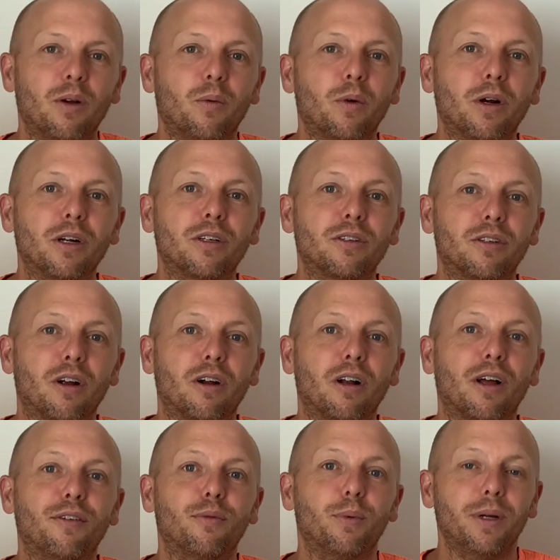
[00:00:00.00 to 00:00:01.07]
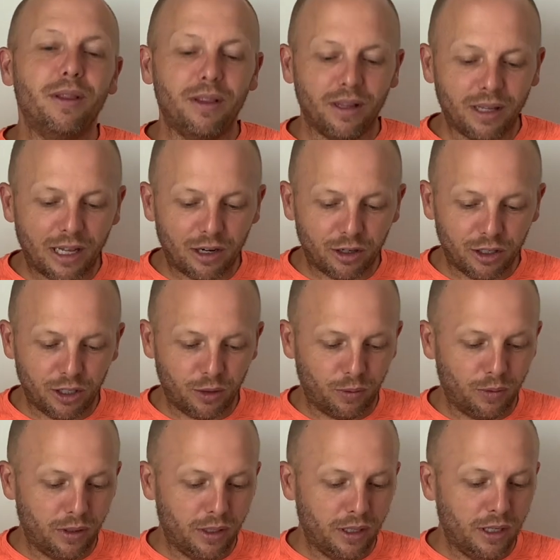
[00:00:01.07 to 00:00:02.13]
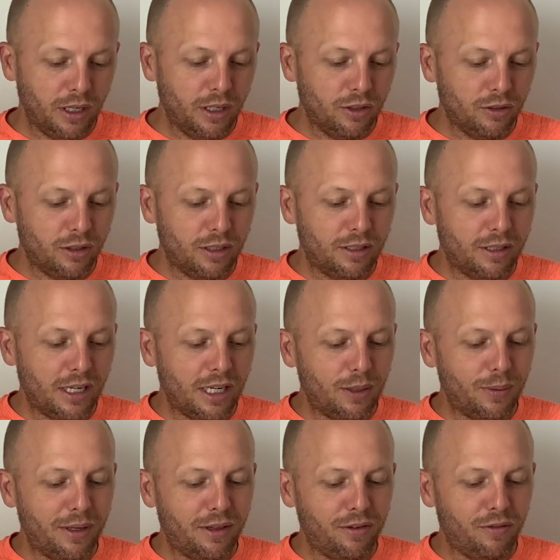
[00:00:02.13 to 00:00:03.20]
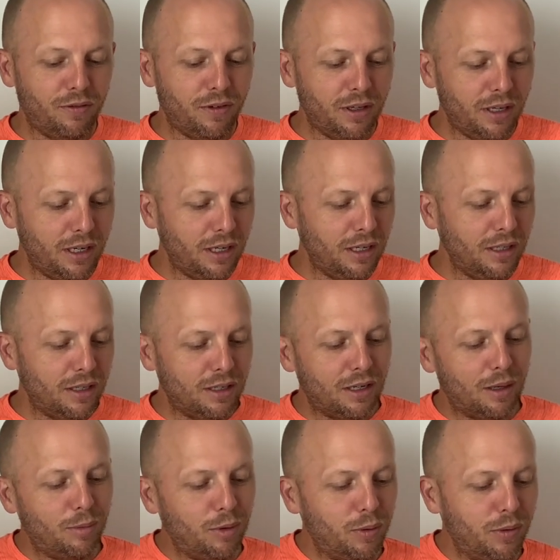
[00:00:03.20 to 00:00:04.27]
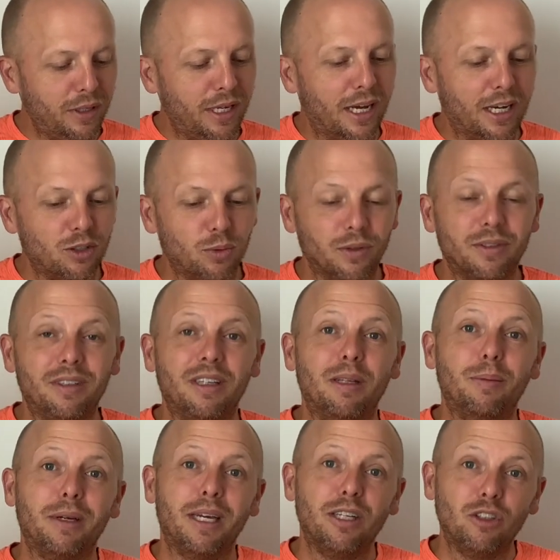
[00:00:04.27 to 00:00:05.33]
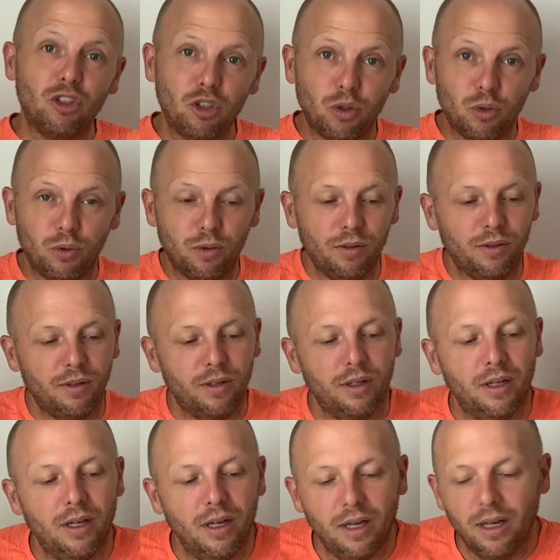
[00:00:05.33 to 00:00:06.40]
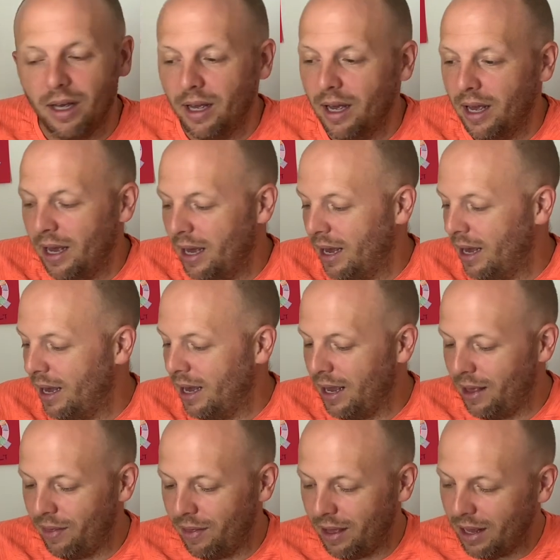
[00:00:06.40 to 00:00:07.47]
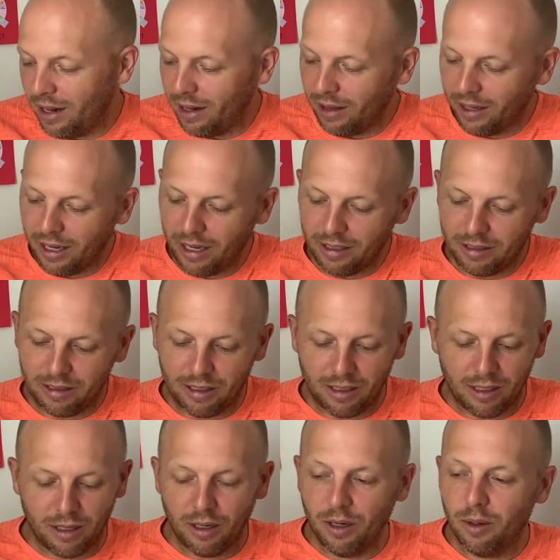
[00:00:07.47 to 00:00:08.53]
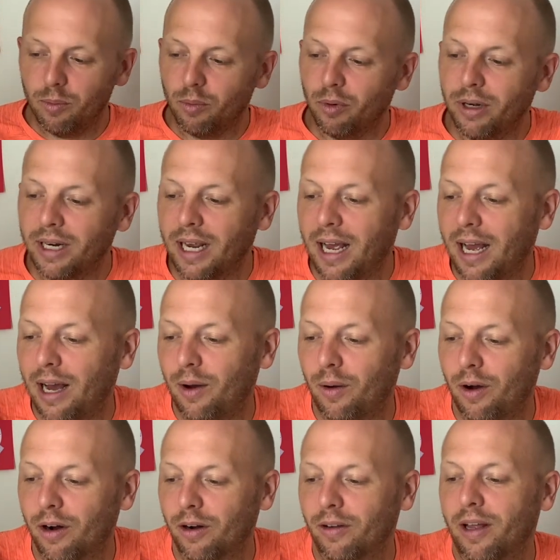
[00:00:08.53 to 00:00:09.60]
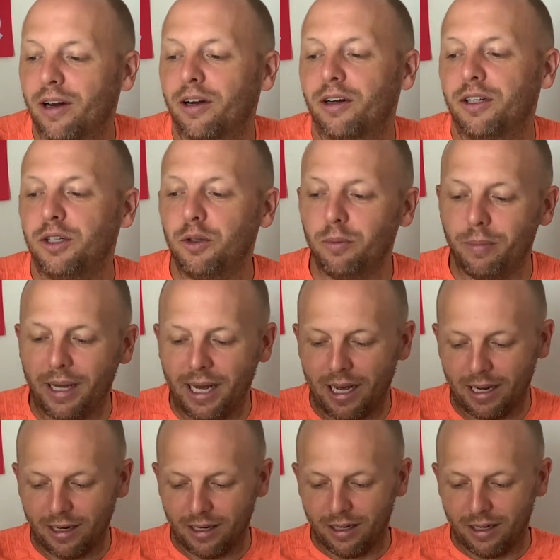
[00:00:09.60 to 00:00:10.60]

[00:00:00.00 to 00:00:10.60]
we're going to start off with the letter U. So let's take away the V, the W, and the X. We'll see them again soon. And then let's bring out our letter U bag.